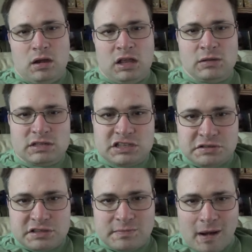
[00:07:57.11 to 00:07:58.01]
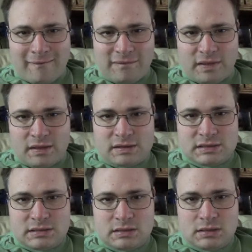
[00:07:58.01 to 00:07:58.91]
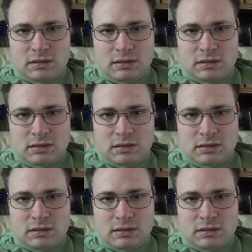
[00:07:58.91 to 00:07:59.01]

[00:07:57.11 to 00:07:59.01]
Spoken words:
he was too smart for this.